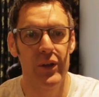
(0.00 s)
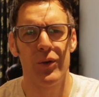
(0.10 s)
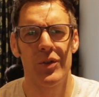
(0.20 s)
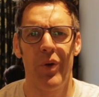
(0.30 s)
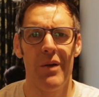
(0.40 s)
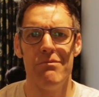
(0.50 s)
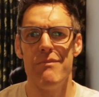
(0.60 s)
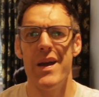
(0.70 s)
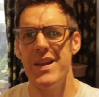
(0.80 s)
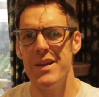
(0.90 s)
caused by
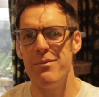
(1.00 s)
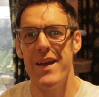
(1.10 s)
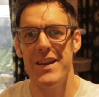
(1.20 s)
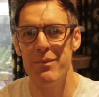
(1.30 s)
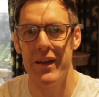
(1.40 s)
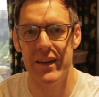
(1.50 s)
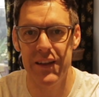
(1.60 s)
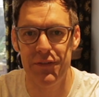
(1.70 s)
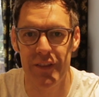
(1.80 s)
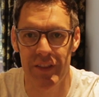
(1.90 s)
many
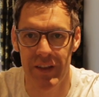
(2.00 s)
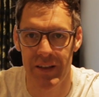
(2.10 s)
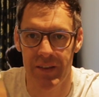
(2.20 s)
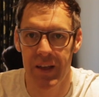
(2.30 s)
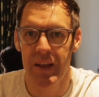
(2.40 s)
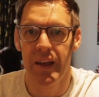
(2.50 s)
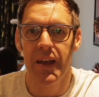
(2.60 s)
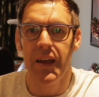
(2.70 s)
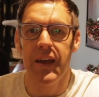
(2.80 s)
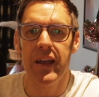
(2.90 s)
different things.
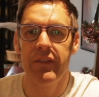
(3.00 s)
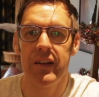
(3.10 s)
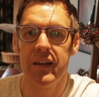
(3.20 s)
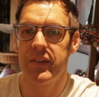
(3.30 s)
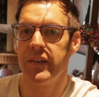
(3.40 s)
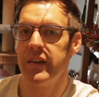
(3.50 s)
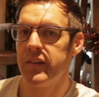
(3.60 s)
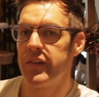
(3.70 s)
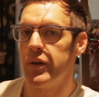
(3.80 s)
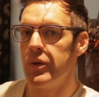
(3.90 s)
Even listening
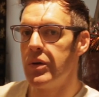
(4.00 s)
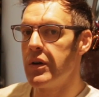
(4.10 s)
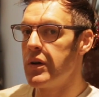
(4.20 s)
to